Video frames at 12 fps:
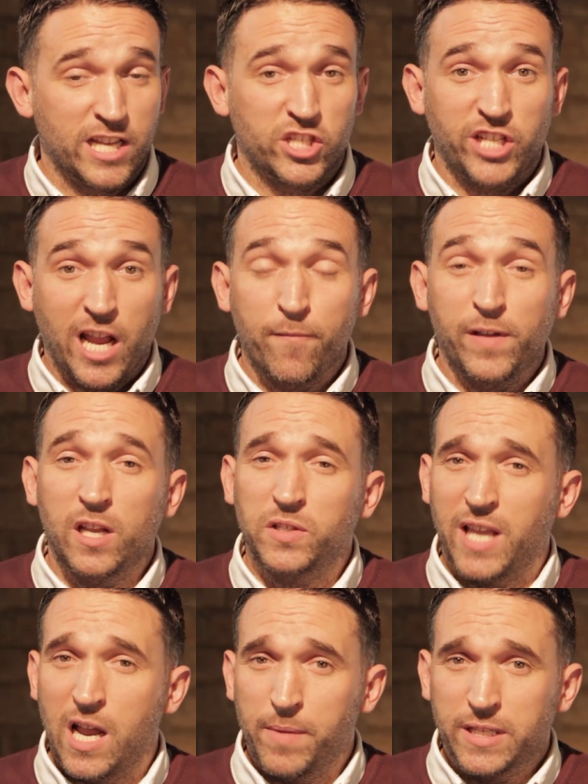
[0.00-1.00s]
sharing videos to
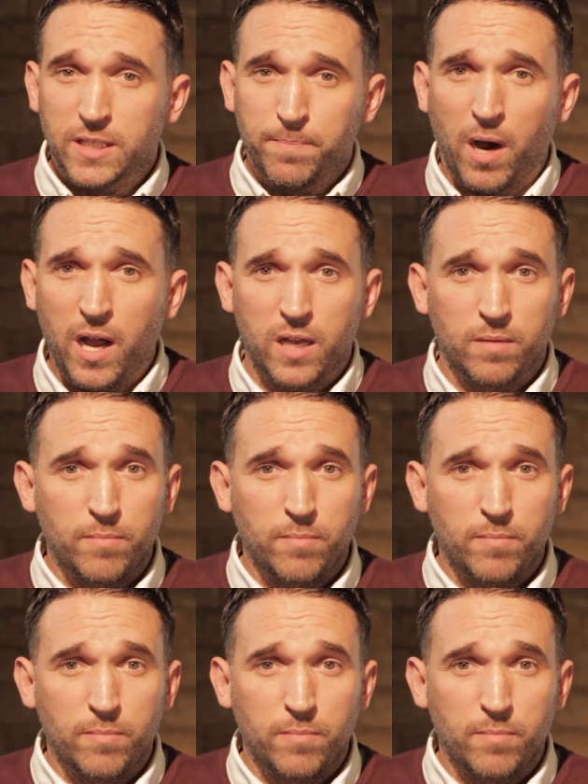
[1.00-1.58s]
help inspire,